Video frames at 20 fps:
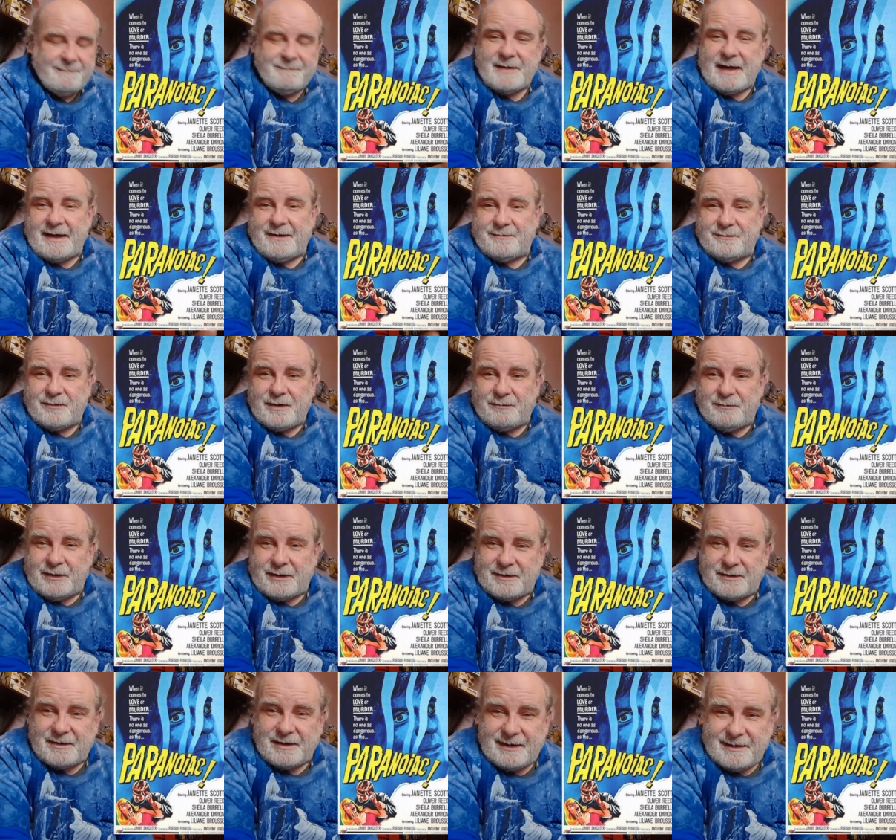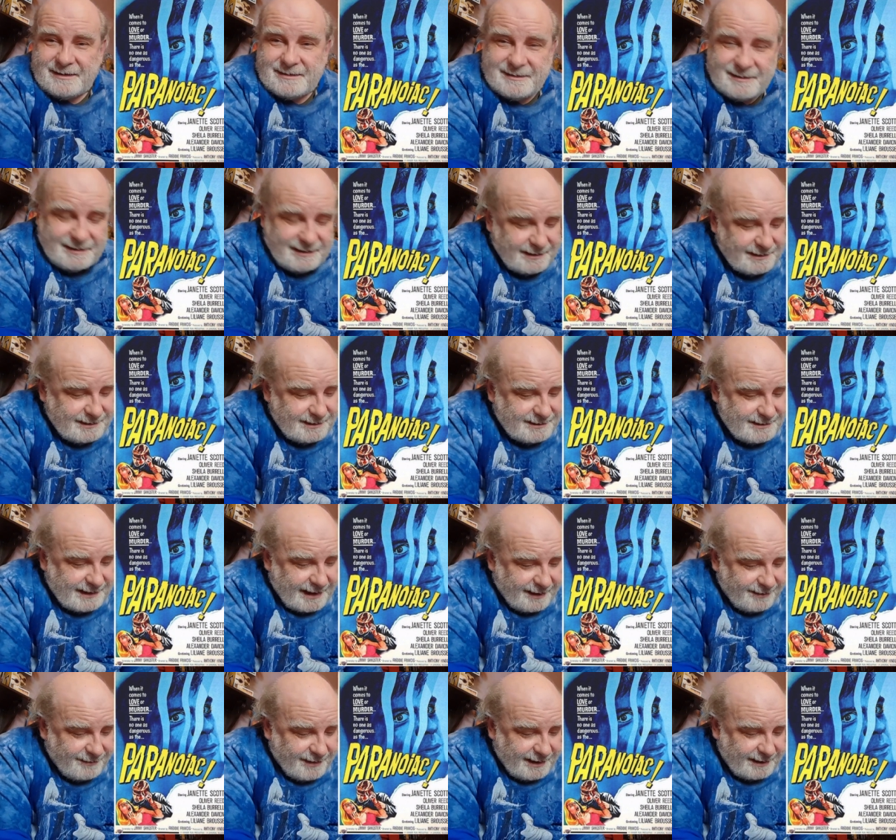Then when we look at him as a
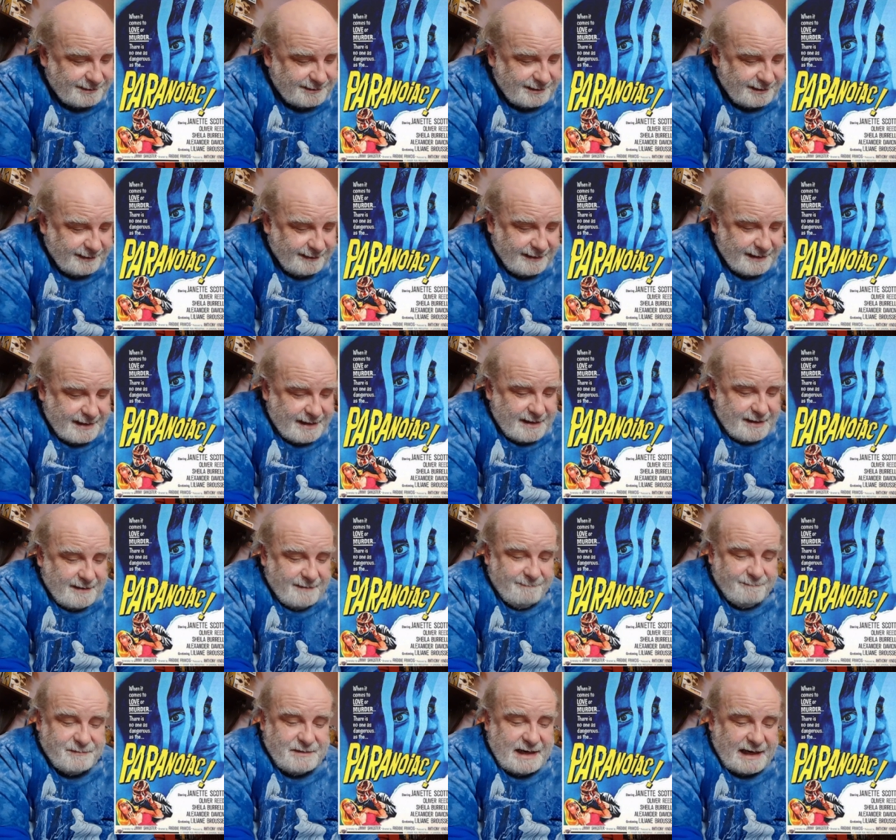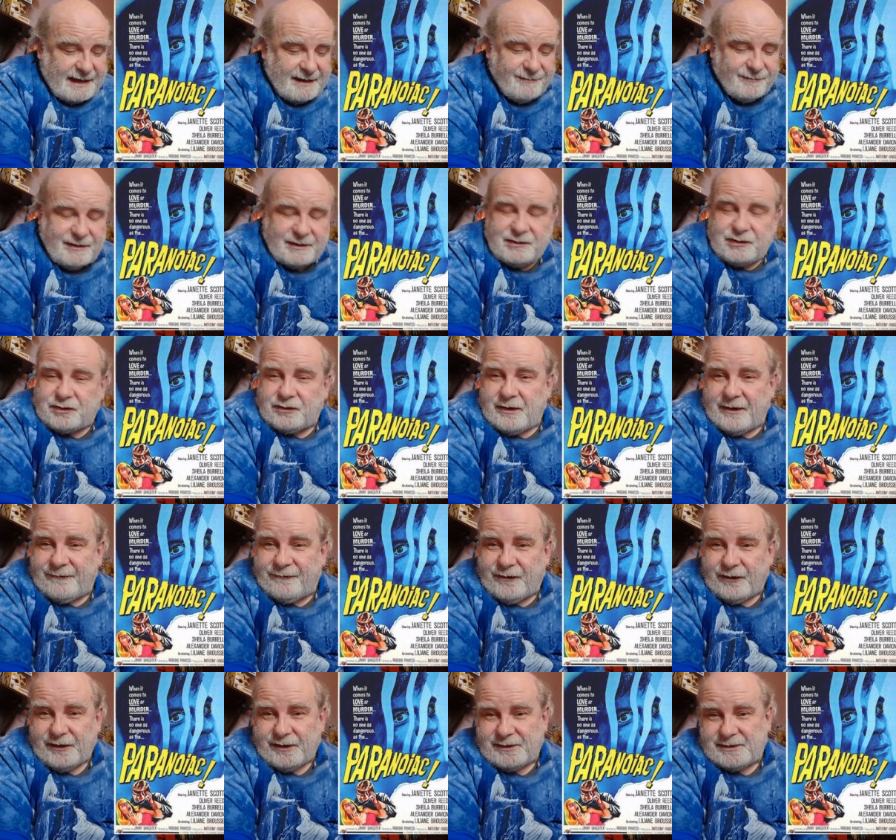director, Day of the
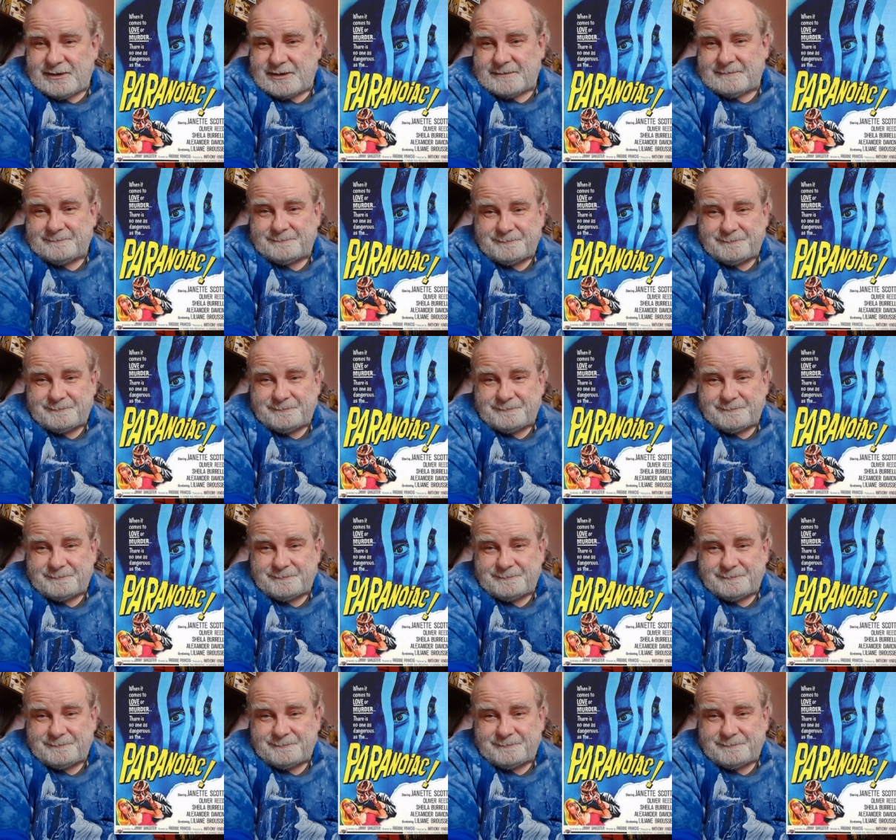Triffids,